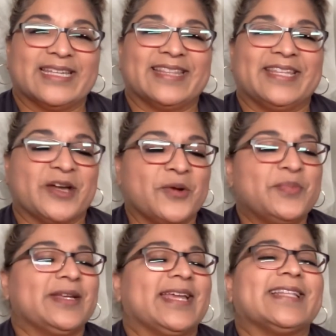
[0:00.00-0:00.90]
The
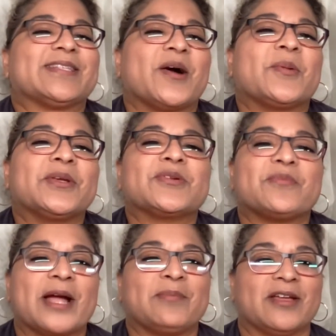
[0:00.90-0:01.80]
open ends always
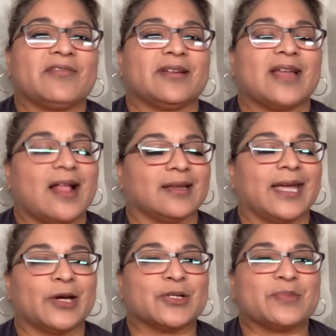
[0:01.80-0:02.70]
remind me of an
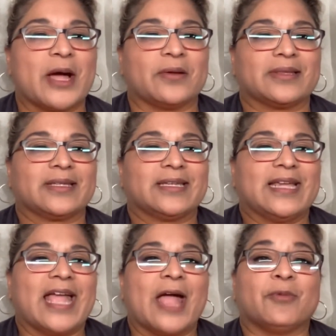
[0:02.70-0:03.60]
alligator's mouth,
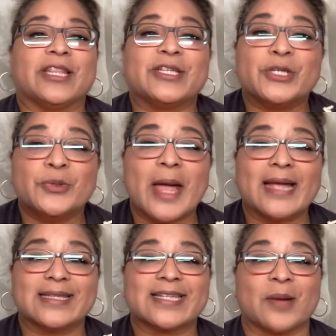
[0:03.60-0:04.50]
and when the two
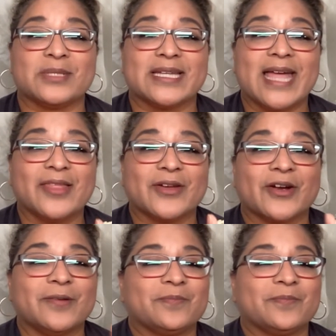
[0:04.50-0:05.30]
ends come together,